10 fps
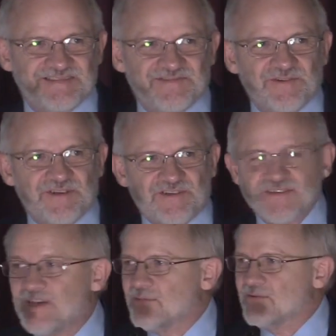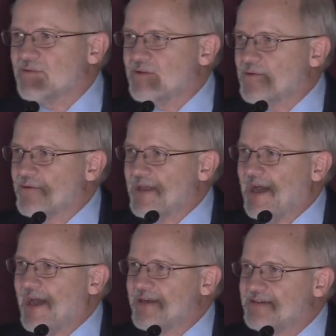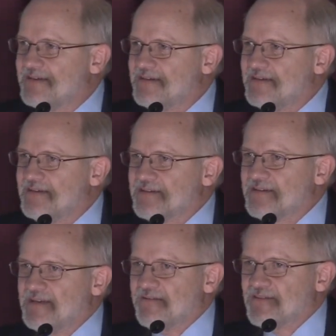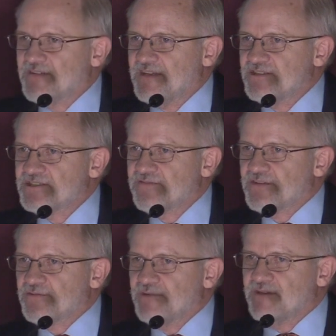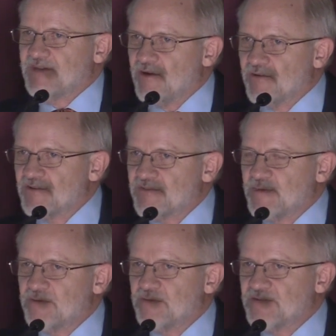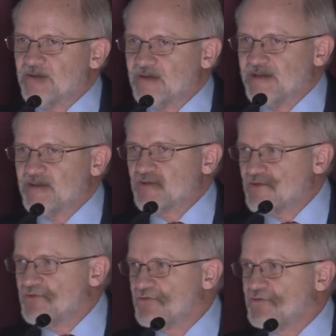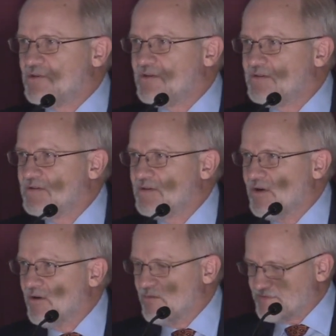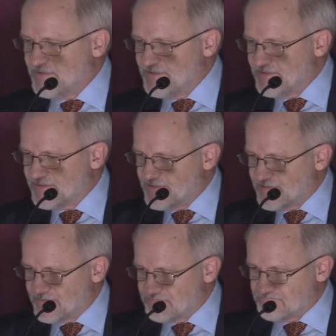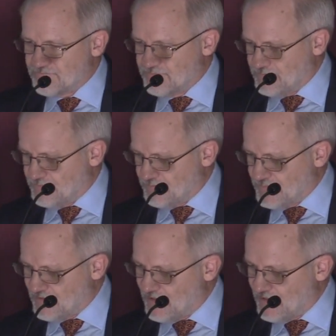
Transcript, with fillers: for example. I mean, we had the devastation of the Twin Towers, but it was only two homes. This has just been